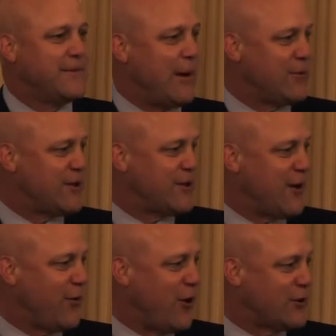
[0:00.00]
That was a
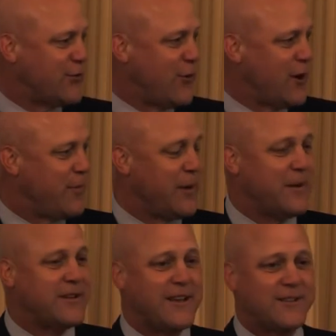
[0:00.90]
tough loss for you, but let
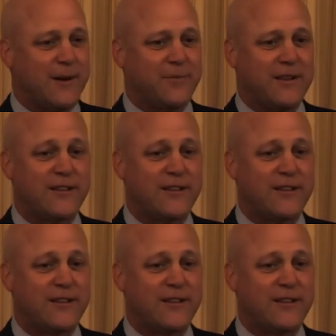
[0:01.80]
me tell you something.